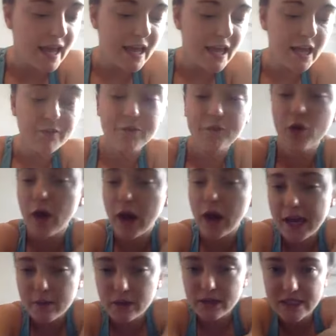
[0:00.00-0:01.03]
If you're
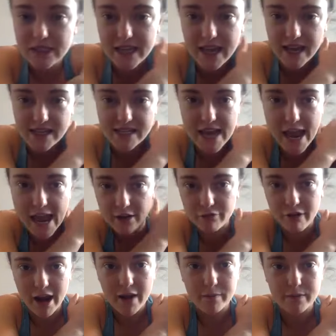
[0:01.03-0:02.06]
able to get 10
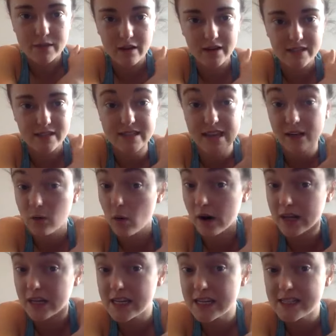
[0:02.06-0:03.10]
reps, like I said,
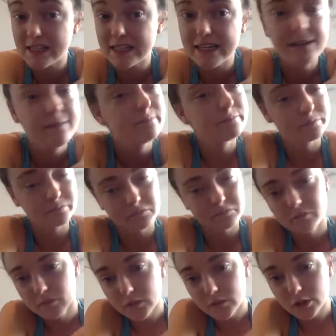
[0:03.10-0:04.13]
quite easily,
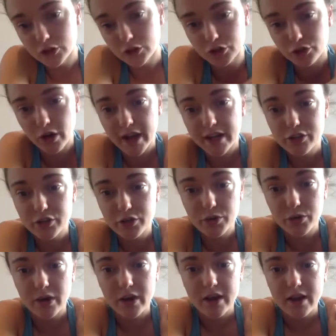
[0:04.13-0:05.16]
try
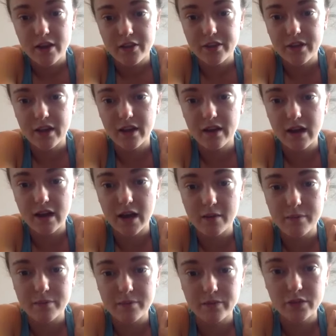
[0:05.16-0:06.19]
do the,
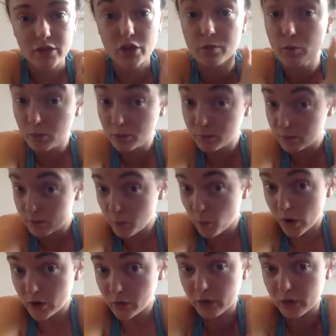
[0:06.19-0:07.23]
um, the
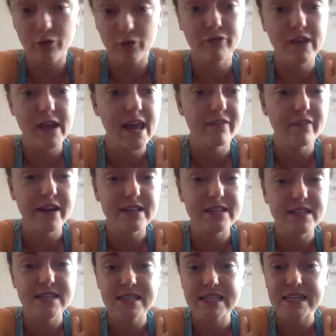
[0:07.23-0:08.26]
one with your feet
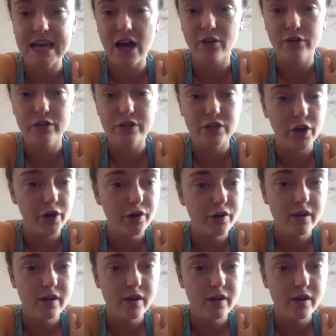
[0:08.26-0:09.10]
elevated, see how those go.